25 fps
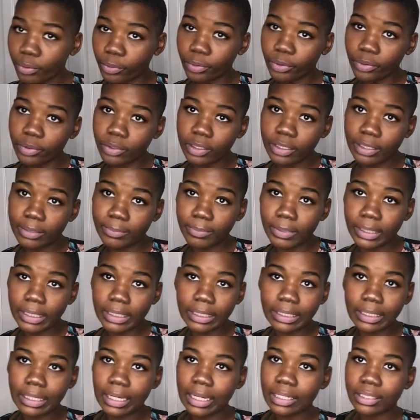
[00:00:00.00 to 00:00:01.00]
through it,
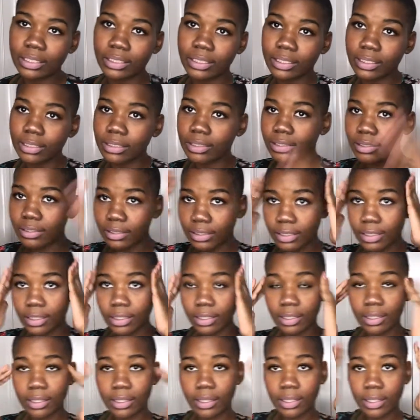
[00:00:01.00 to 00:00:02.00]
but I just
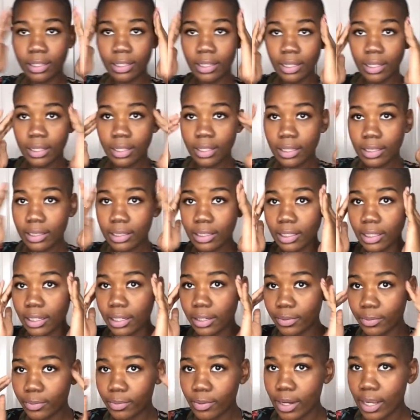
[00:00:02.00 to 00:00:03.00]
let
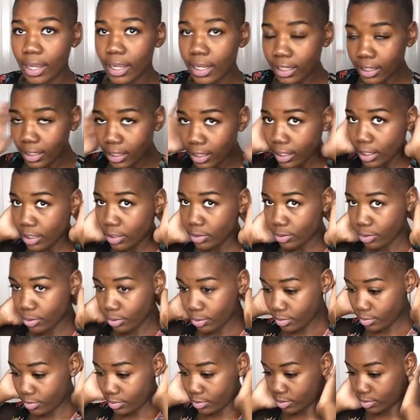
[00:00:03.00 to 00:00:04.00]
it ride
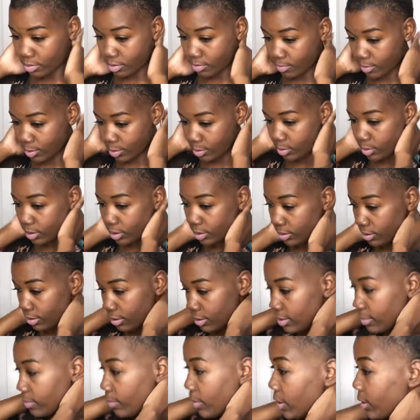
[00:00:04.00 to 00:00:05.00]
natural. So I'm gonna do a little
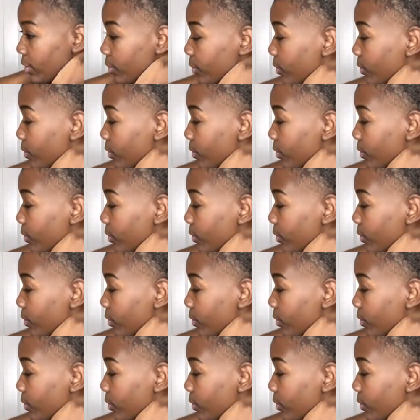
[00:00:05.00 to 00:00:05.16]
spin